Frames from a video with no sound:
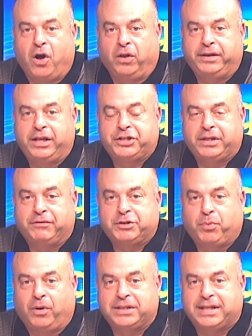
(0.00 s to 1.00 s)
edition of
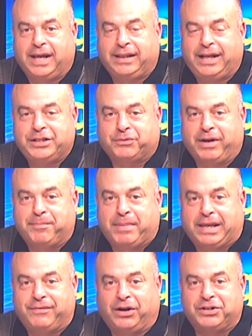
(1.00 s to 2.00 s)
Sports Highlights. Greg
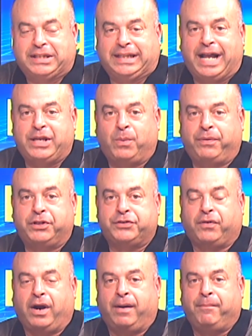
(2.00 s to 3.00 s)
Bickaveris, glad you're with us
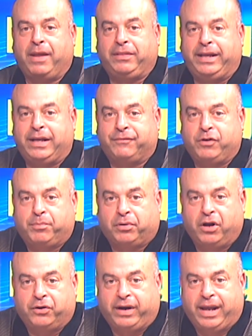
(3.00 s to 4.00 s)
for our monthly interview
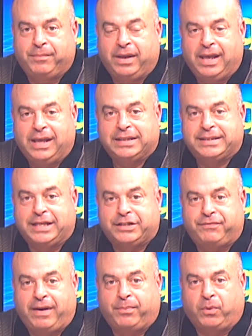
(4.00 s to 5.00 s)
program since
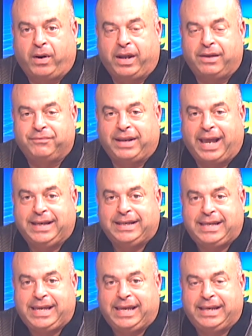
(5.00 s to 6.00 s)
February of
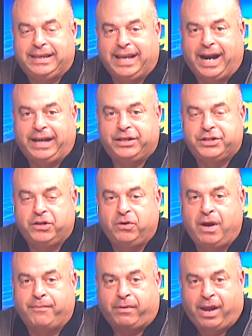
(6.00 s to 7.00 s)

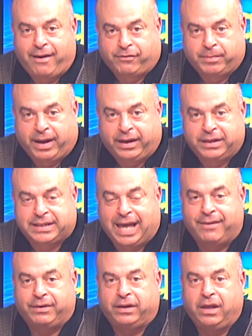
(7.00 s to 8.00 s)
1992. Everybody's
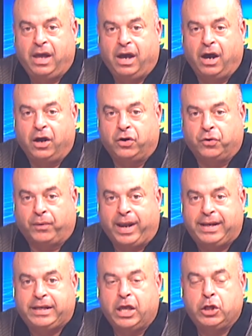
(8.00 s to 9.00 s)
having a
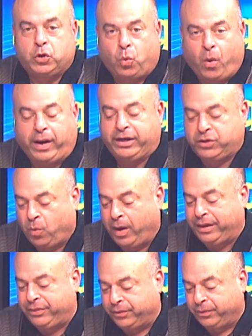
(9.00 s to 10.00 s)
great
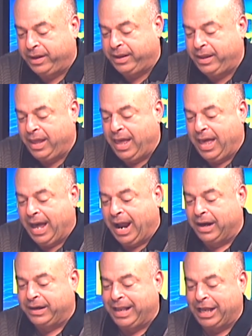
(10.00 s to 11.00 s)
2023.
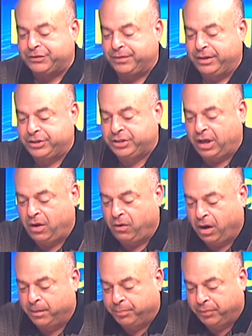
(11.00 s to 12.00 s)
Our guests for this show
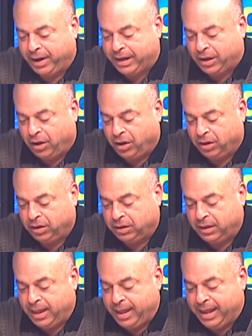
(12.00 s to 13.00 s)
are Brek
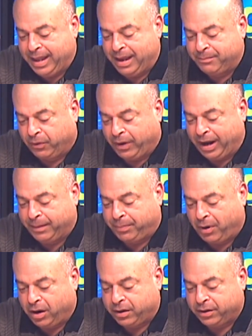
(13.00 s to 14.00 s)
Hall and Mariah
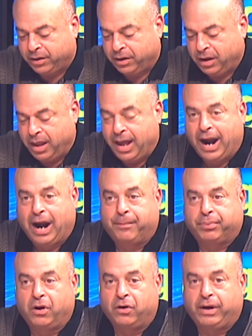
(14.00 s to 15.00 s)
Parker. Our
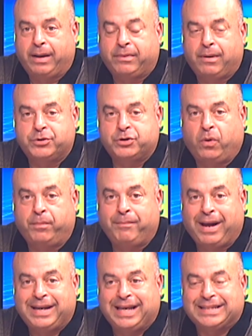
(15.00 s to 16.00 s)
program comes on
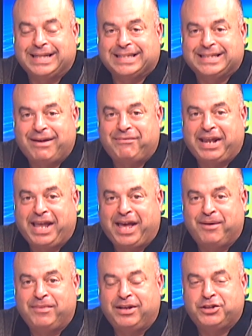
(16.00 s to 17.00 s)
Mondays at 7
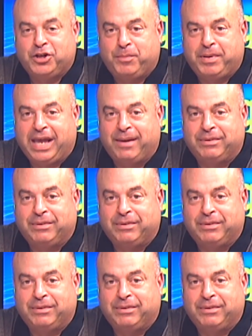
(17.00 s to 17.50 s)
a.m., 2 p.m., and